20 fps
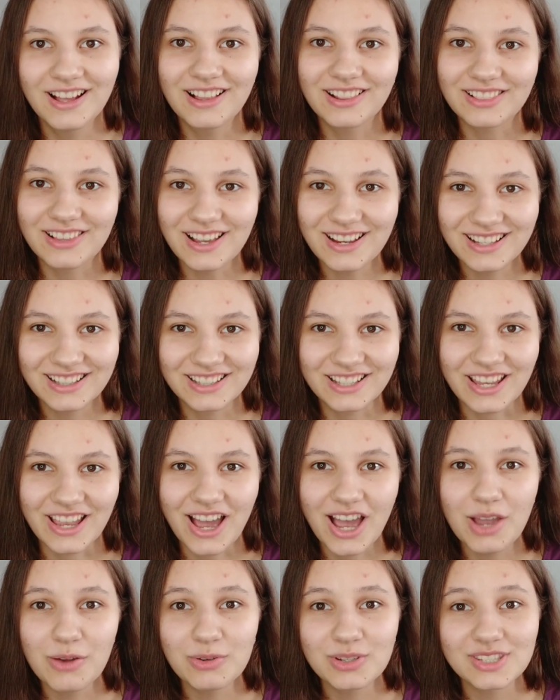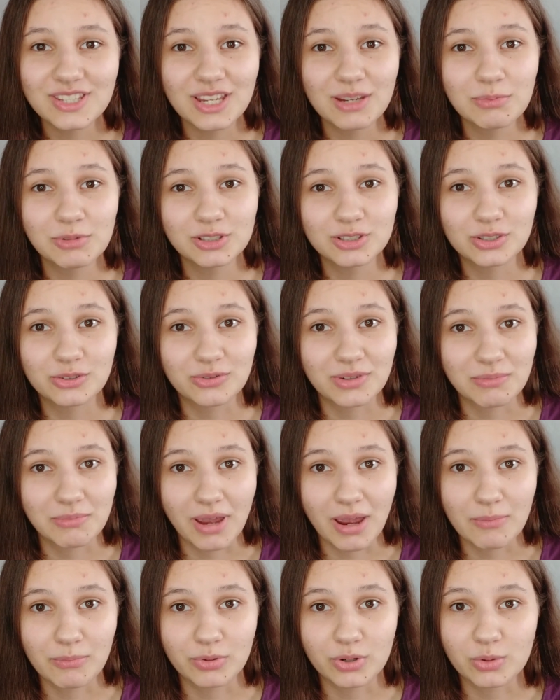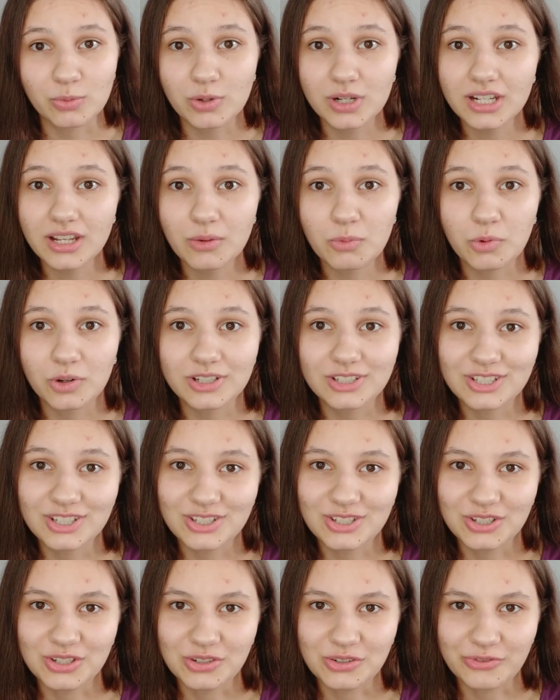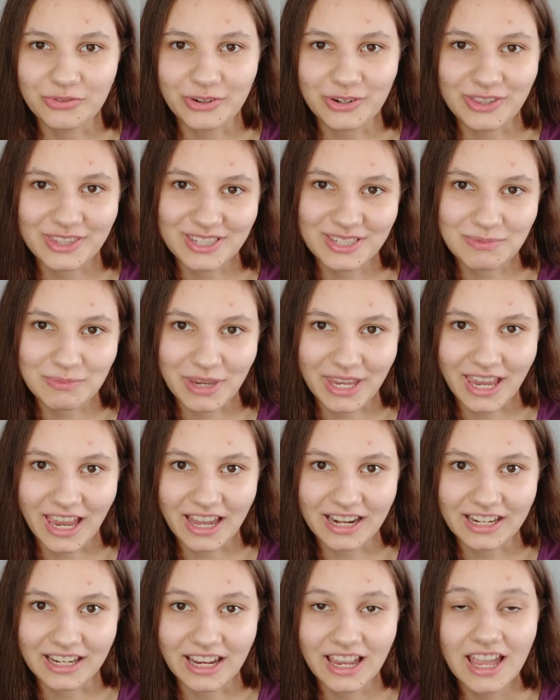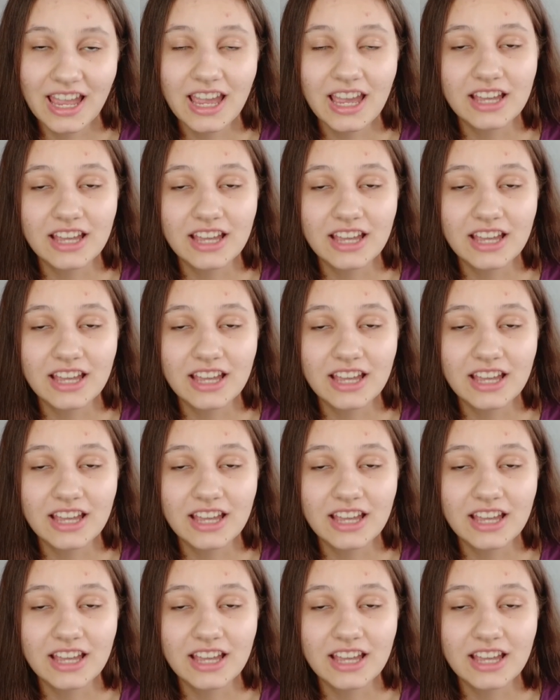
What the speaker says: Luckily, I was able to remember what I wanted to do for this mechanic